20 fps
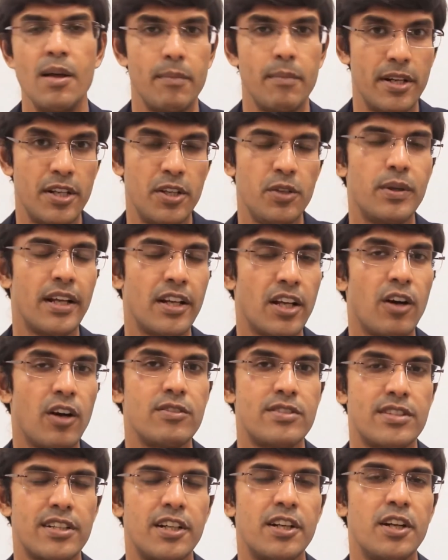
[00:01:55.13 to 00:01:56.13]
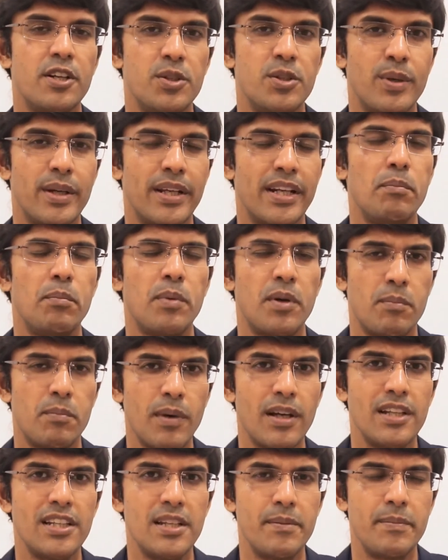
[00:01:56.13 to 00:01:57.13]
But you can consider to do it per
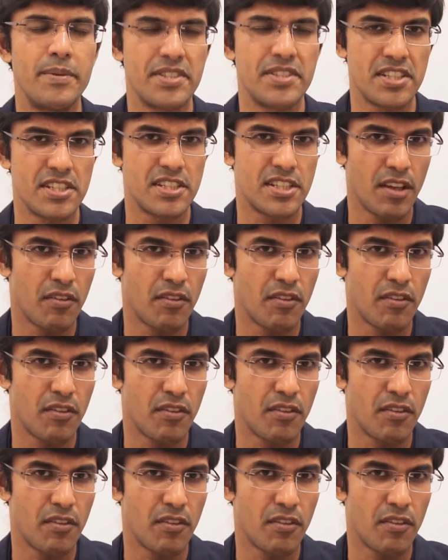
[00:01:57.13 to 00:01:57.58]
monthly basis